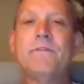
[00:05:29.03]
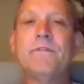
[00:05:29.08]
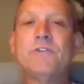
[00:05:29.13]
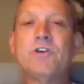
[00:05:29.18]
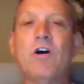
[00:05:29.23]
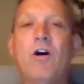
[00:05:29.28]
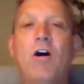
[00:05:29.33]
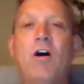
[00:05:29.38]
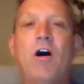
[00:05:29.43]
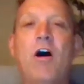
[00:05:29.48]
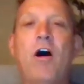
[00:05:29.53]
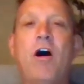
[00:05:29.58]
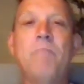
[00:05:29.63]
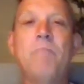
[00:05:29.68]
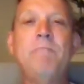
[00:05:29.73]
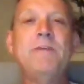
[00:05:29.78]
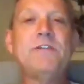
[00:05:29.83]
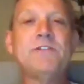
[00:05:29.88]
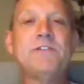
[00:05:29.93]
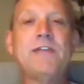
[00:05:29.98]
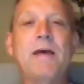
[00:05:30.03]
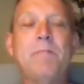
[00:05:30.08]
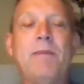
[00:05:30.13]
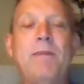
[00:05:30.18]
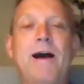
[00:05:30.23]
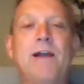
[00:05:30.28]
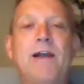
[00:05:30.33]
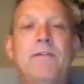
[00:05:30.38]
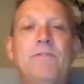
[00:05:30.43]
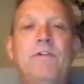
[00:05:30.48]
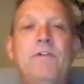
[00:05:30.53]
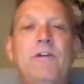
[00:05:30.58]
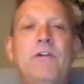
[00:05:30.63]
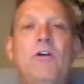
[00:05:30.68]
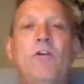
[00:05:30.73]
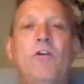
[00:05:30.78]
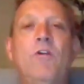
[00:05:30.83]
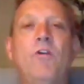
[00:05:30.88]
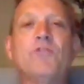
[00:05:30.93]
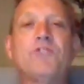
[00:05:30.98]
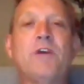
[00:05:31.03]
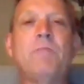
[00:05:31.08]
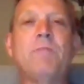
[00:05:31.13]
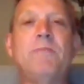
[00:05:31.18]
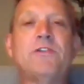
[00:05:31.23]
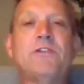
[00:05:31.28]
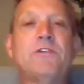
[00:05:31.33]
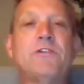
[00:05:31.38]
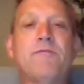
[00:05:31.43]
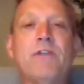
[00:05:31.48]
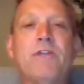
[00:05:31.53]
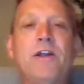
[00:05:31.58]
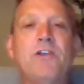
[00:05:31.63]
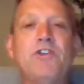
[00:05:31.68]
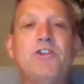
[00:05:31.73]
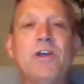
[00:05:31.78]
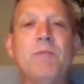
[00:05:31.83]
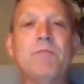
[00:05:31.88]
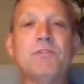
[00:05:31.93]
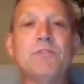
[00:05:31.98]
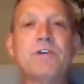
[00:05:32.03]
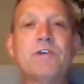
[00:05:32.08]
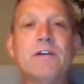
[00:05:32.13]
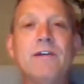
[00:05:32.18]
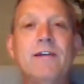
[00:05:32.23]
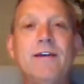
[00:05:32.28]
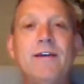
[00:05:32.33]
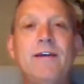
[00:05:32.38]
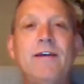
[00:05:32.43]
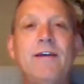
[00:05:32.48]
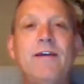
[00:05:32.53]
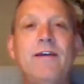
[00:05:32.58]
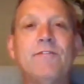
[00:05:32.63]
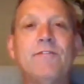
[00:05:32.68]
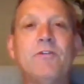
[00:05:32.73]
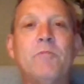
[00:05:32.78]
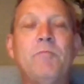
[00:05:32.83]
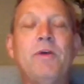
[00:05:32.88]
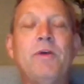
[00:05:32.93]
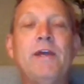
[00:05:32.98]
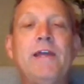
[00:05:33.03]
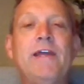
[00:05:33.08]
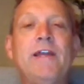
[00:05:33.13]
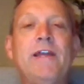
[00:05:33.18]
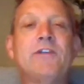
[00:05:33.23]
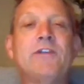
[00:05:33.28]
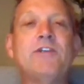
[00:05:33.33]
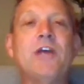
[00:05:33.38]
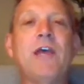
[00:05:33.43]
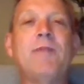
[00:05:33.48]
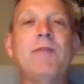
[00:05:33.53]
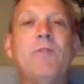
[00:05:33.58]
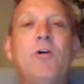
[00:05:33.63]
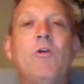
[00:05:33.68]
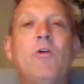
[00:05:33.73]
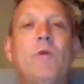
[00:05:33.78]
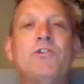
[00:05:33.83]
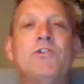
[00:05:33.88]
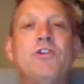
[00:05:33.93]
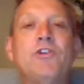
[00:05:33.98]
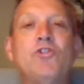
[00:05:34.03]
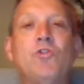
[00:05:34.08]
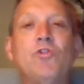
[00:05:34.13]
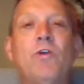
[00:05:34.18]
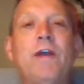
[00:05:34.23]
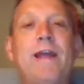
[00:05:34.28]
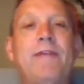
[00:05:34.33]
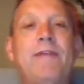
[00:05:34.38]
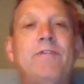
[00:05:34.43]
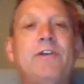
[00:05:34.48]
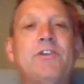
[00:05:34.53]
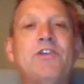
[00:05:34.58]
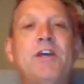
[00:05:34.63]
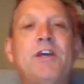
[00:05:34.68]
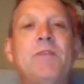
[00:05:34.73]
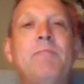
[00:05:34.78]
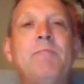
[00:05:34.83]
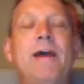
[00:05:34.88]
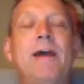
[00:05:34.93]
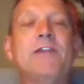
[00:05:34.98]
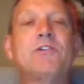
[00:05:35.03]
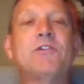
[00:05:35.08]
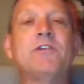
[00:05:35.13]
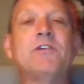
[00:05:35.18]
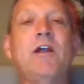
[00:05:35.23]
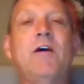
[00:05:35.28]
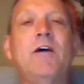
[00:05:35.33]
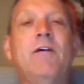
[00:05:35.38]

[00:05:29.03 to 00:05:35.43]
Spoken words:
So I missed that part of it. And I also missed the friendships from being in a team. I always enjoyed having teammates.